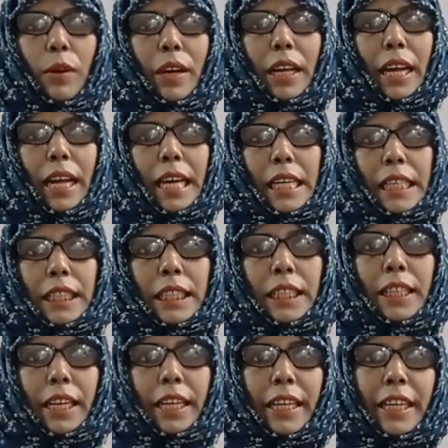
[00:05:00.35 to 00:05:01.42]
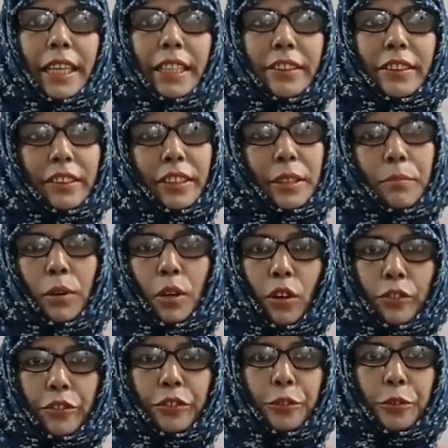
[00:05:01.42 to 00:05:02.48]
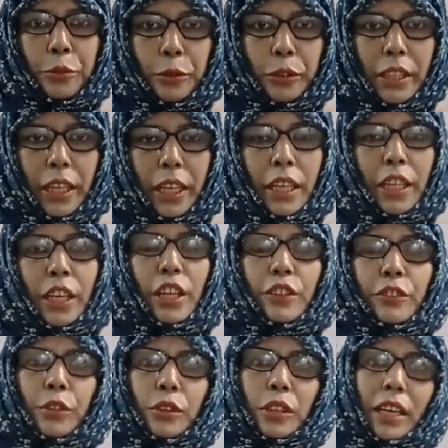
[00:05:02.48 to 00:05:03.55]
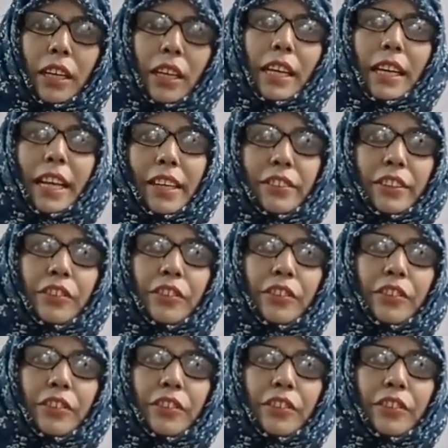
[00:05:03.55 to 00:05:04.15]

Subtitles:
whereas the green is the symbol of soothing. So the color has